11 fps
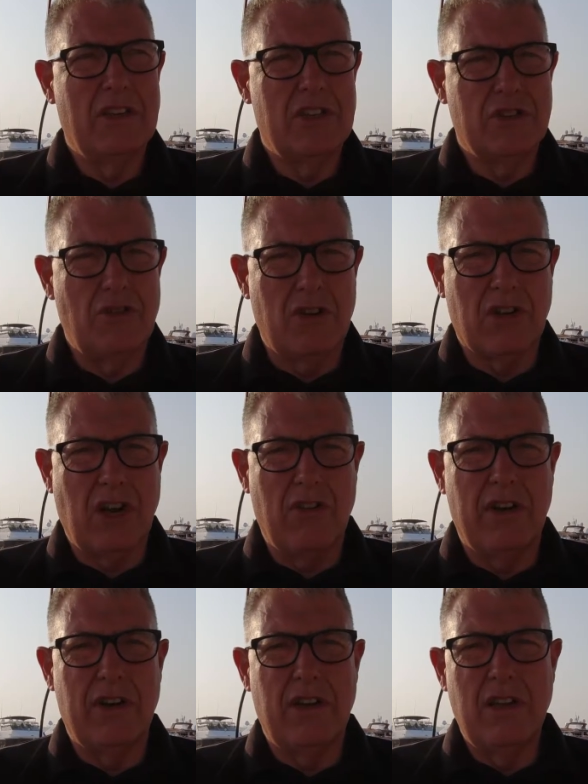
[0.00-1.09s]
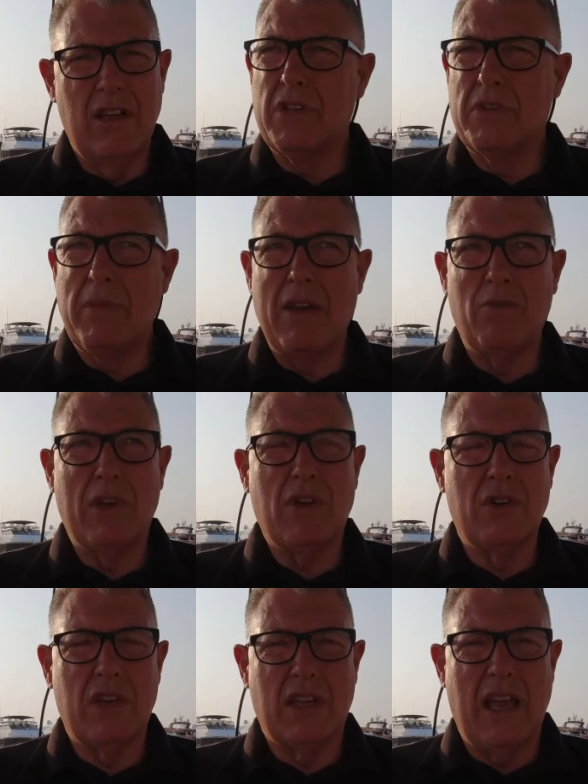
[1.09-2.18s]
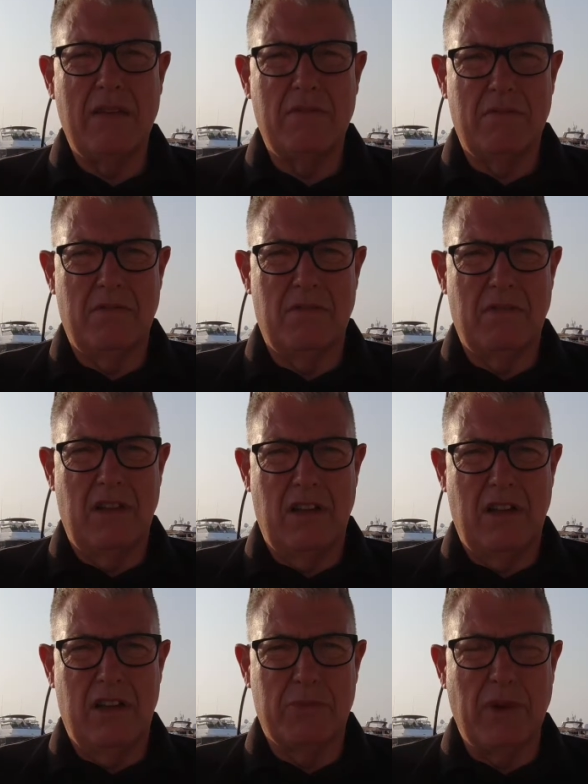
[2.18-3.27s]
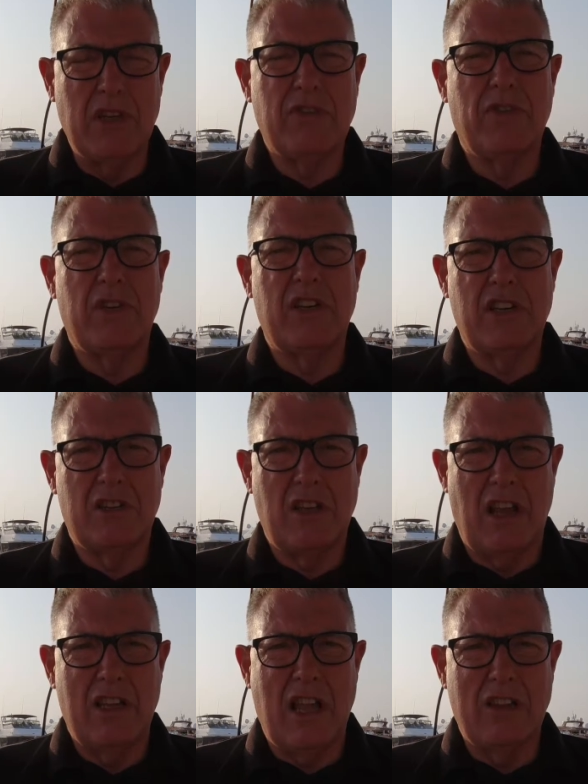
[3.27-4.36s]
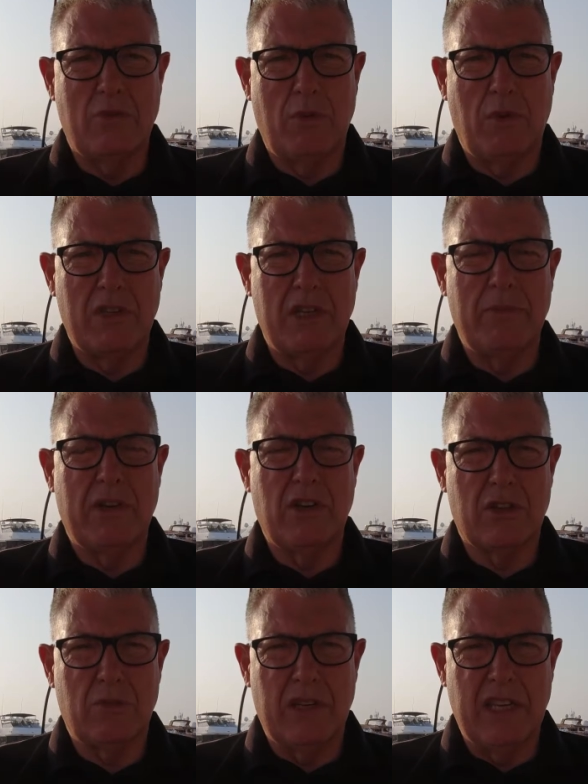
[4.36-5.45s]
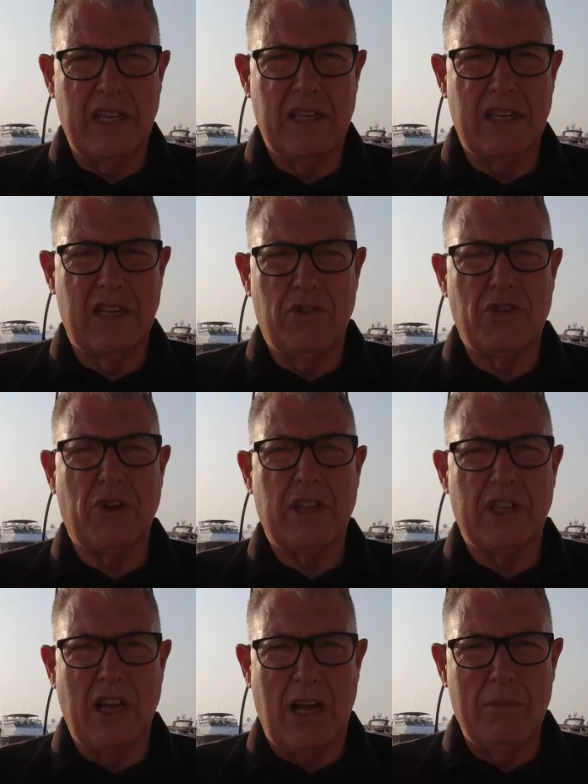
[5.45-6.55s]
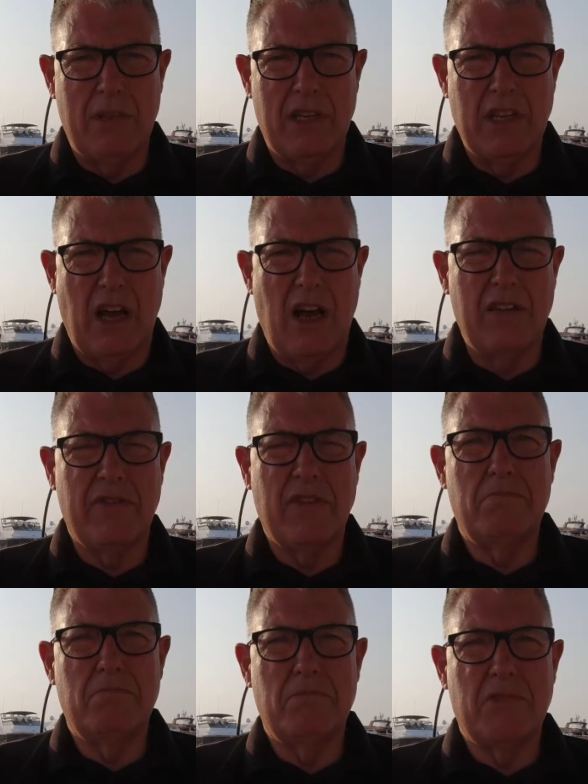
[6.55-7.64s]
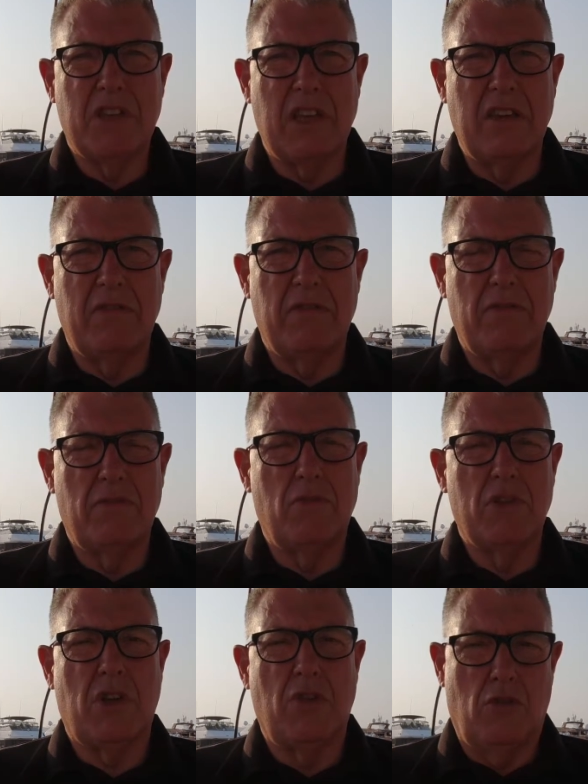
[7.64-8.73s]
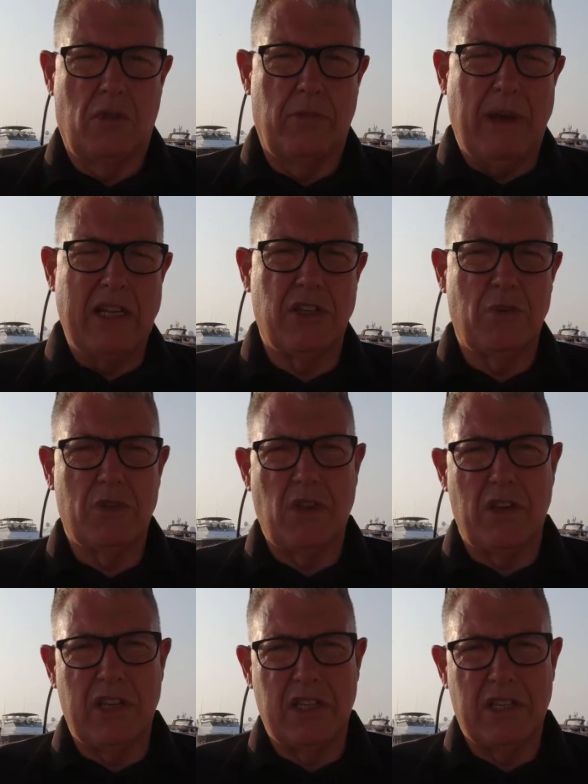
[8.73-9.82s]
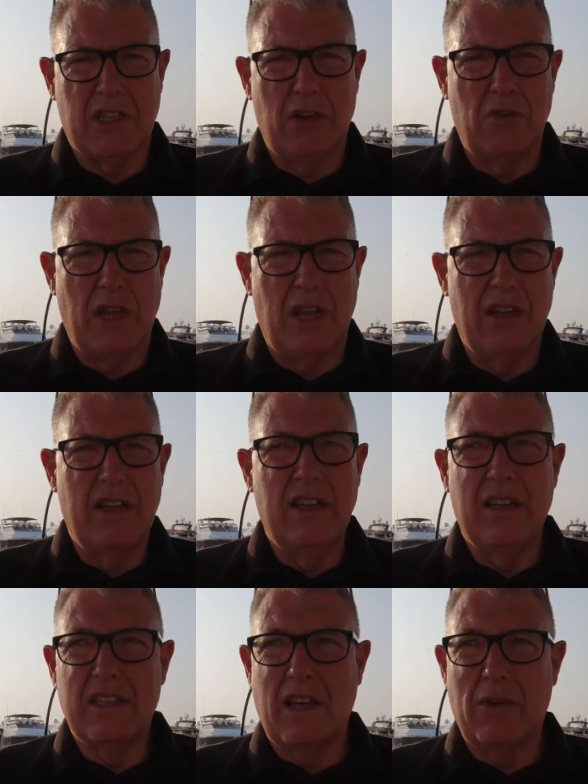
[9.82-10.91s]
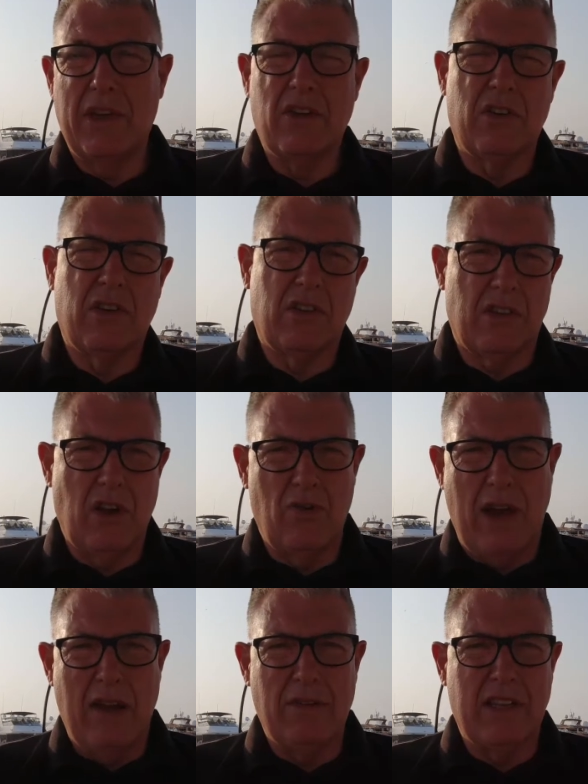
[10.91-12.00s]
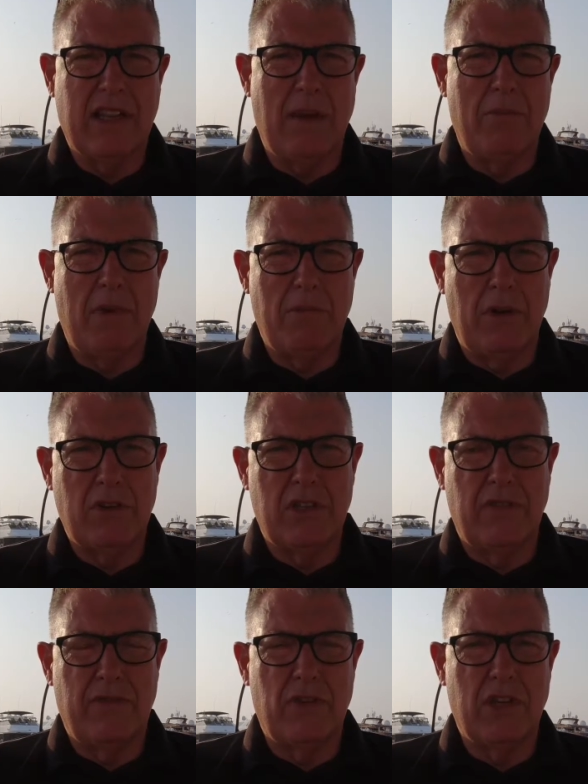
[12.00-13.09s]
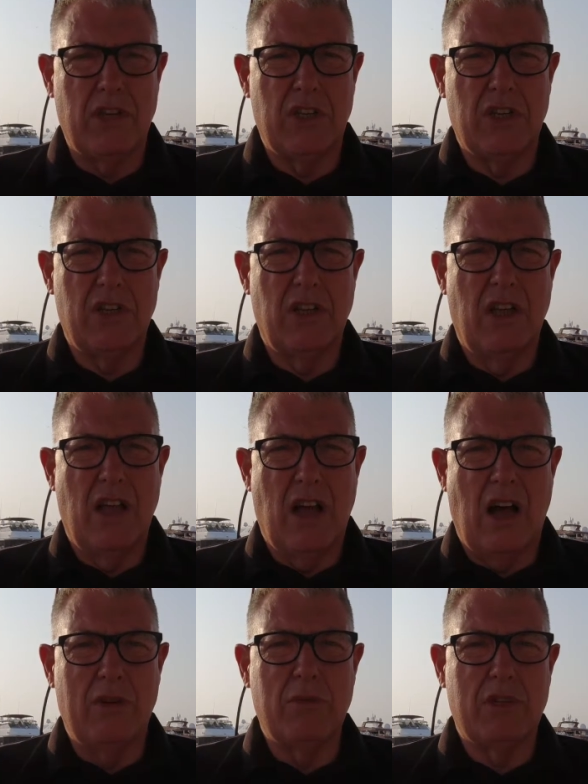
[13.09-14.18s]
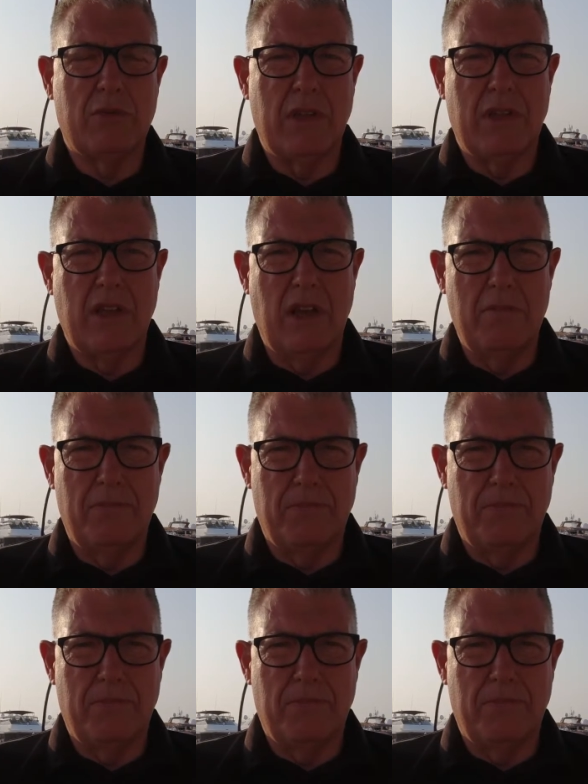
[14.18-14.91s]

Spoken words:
strong current, which meant we couldn't get as much footage as we wanted because we did restrict the time of the dive. Steve was on, or the Badger was on his scooter, so he could go around and get most of the footage. I was with a